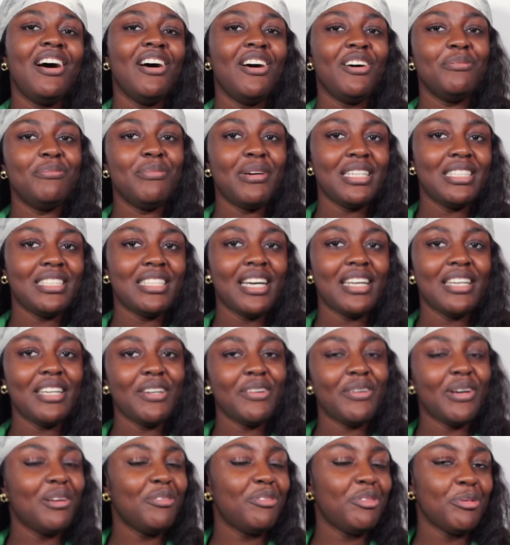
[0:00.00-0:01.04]
On my
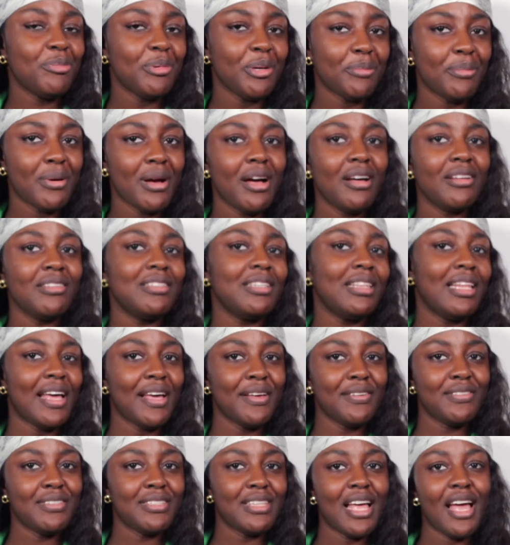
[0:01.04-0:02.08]
channel, I film about
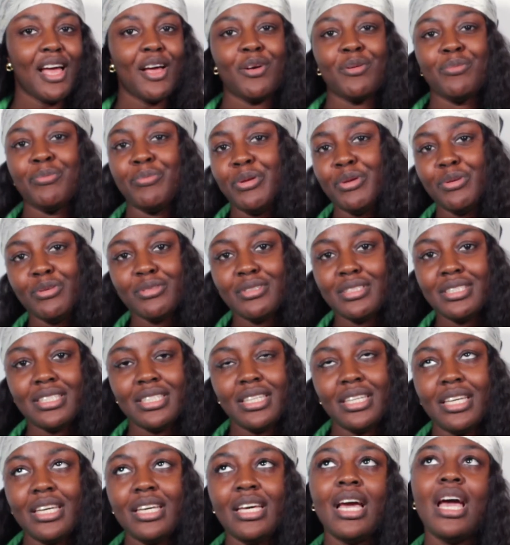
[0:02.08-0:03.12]
lifestyle,
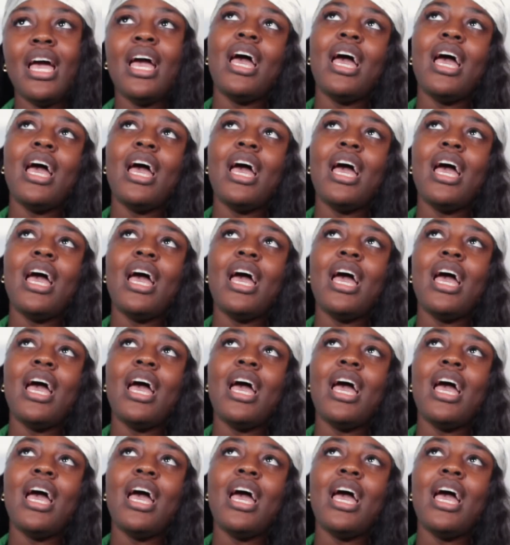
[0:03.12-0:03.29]
beauty